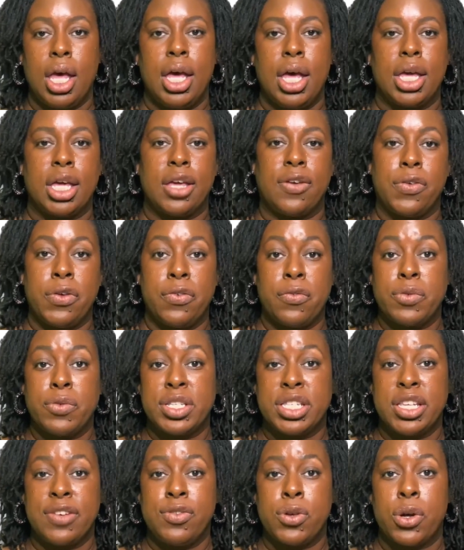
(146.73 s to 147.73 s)
If you
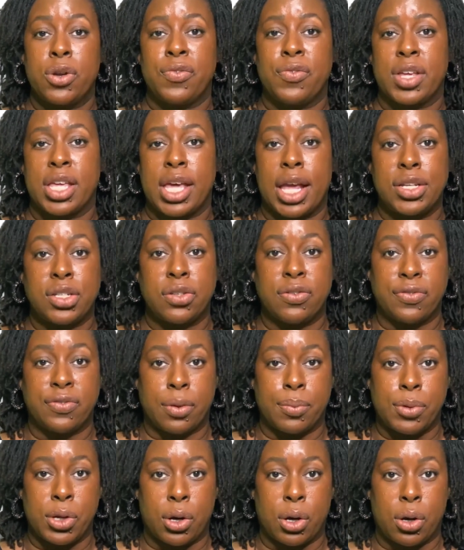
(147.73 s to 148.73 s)
receive notification from
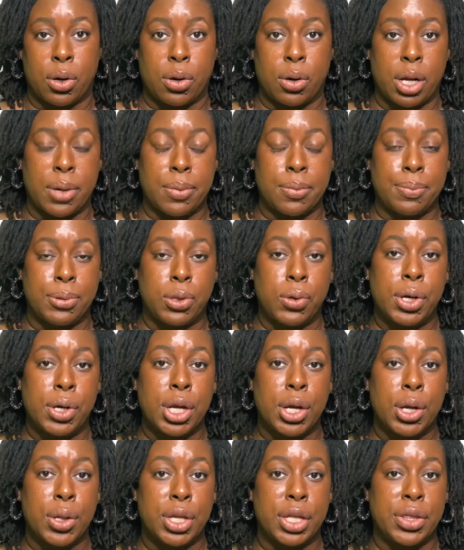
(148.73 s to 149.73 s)
your
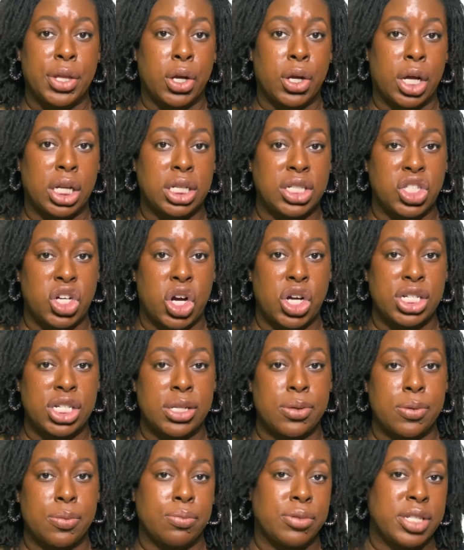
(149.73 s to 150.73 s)
employer that they're going to start to
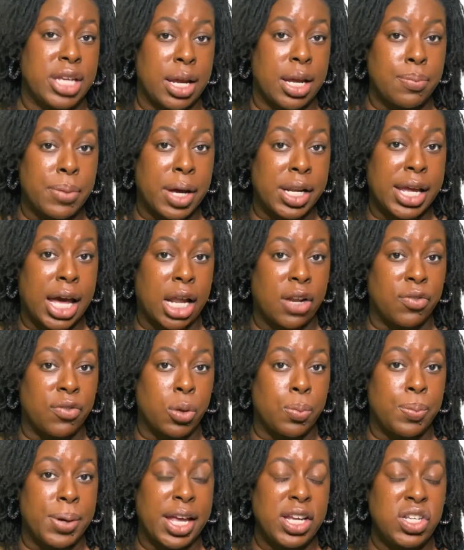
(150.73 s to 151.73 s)
take money out of your
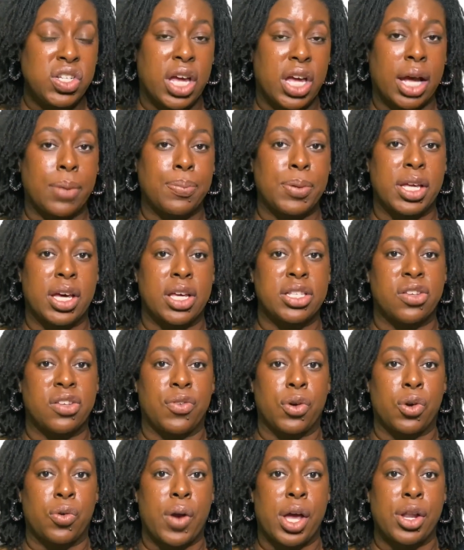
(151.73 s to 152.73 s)
paycheck because of a
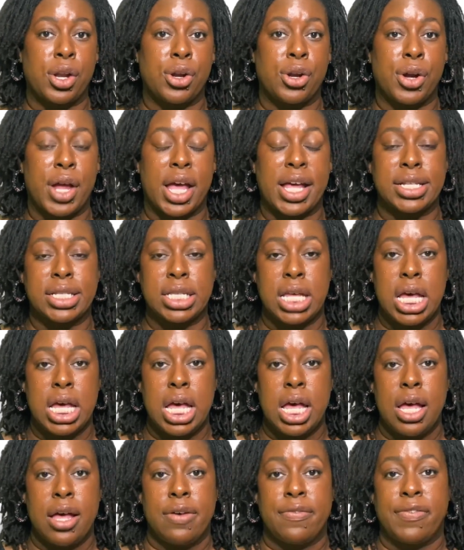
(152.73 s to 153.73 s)
creditor has
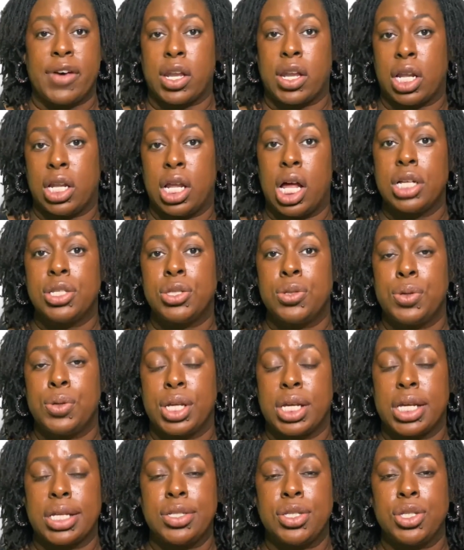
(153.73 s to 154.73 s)
filed a lawsuit
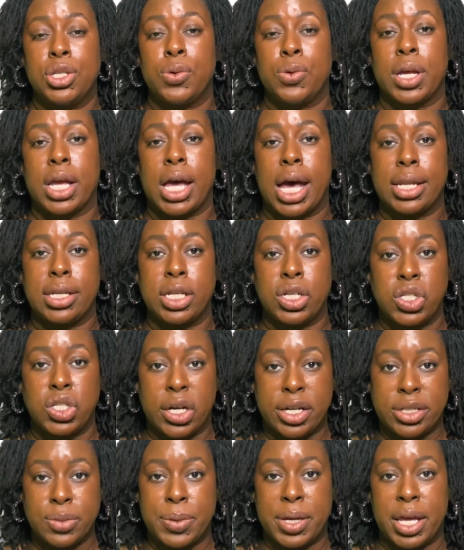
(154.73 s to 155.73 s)
against you and gotten a
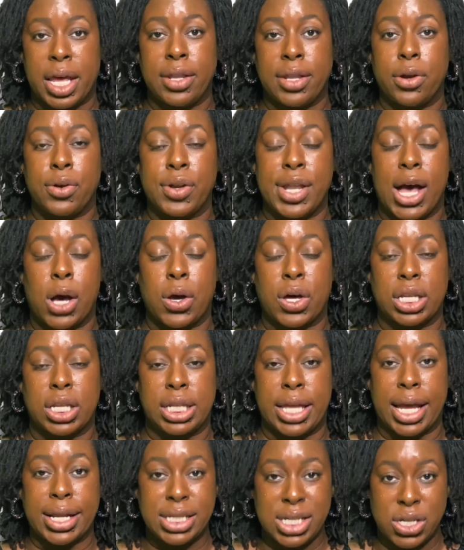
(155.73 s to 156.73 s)
judgment, and they're now
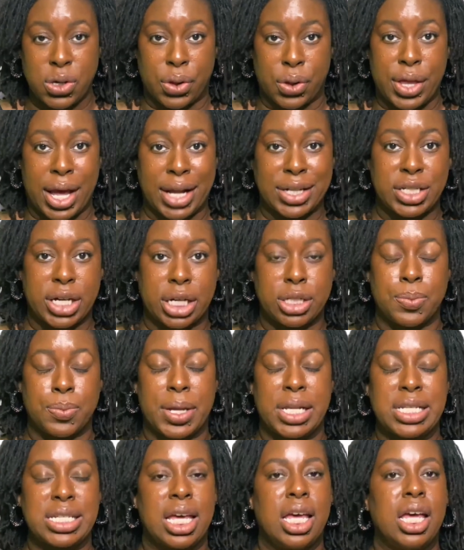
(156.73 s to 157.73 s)
collecting on that
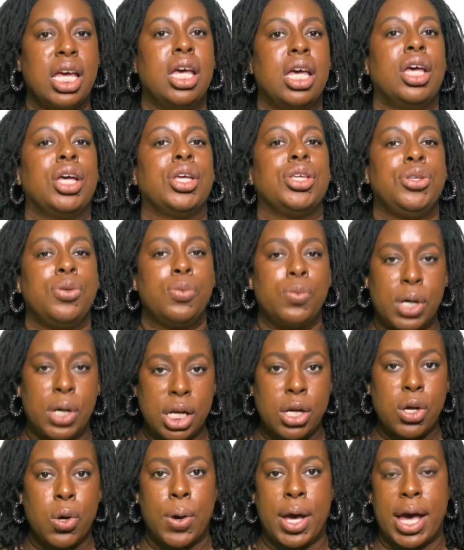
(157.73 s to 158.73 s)
judgment, you want to
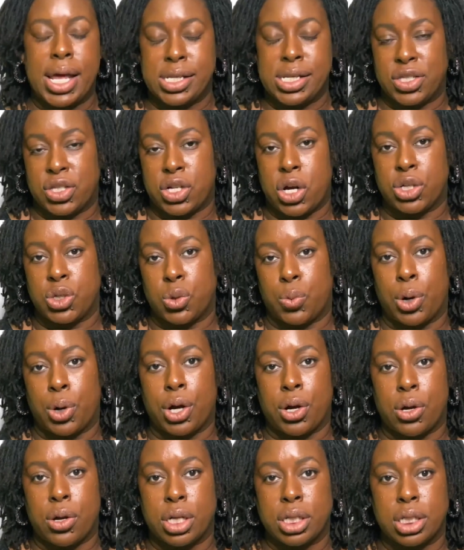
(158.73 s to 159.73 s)
go ahead and start to work
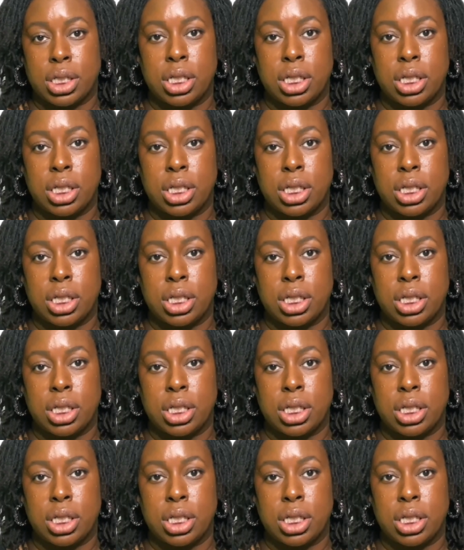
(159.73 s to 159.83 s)
on,